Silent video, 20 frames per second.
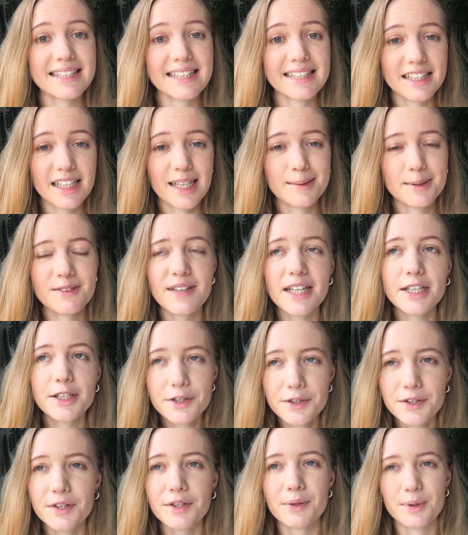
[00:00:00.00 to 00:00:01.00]
in terms of I
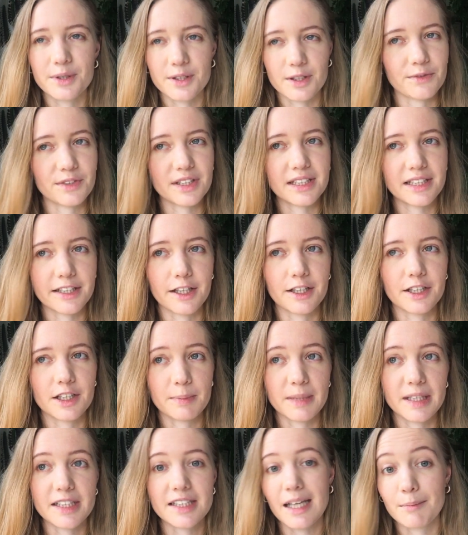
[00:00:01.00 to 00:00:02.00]
knew that there was obviously going to
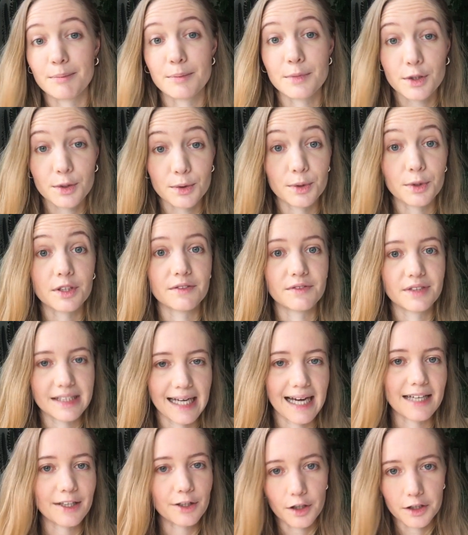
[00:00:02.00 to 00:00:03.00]
be some sort of
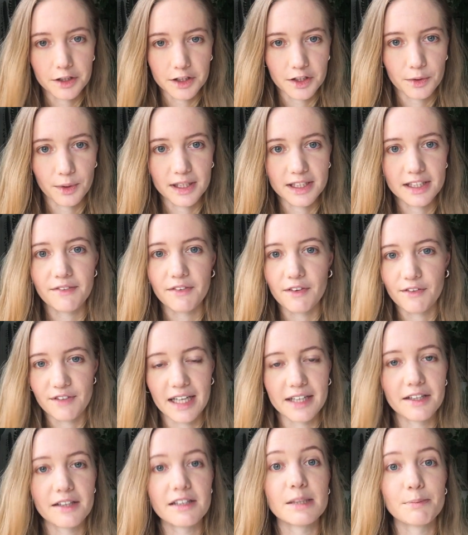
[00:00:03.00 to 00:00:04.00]
sad consequence of the
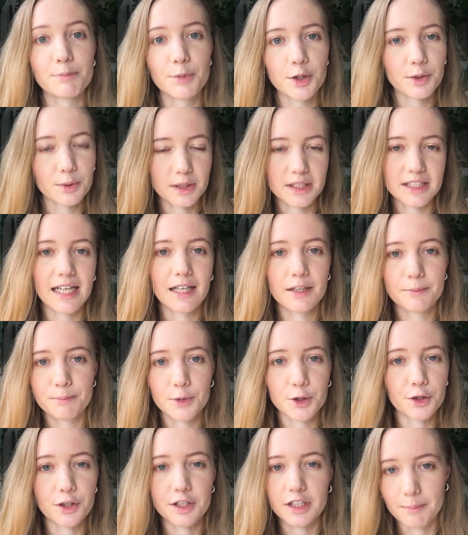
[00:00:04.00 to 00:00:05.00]
fact that this book was set
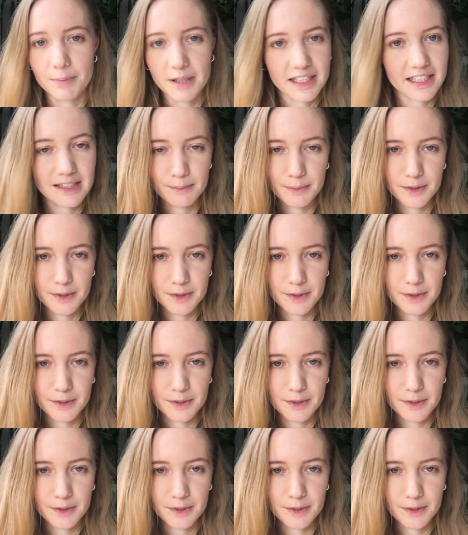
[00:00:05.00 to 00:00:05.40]
during the Blitz,